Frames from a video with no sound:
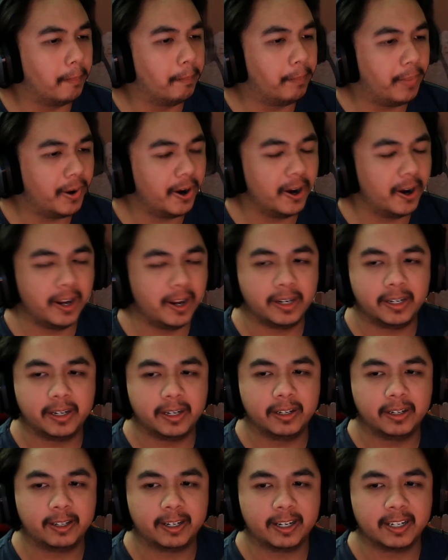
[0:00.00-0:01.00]
But
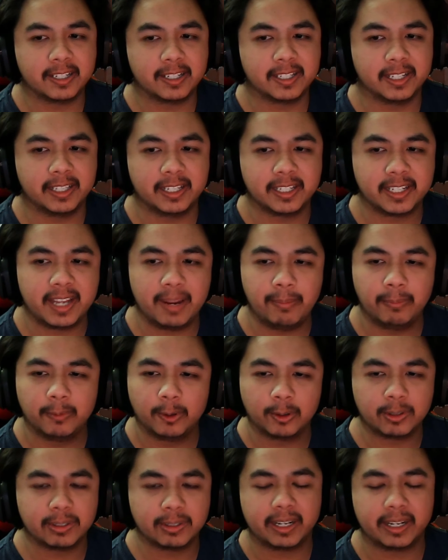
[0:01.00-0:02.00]
like I said, this game
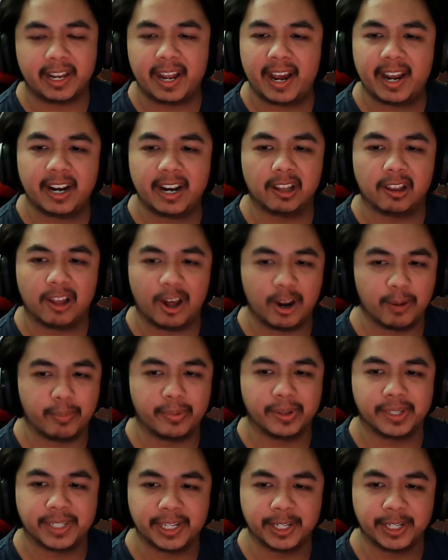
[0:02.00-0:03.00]
looks like it had a lot of
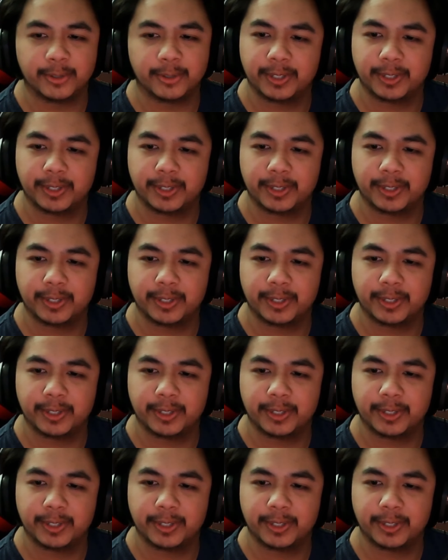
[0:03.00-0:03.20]
potential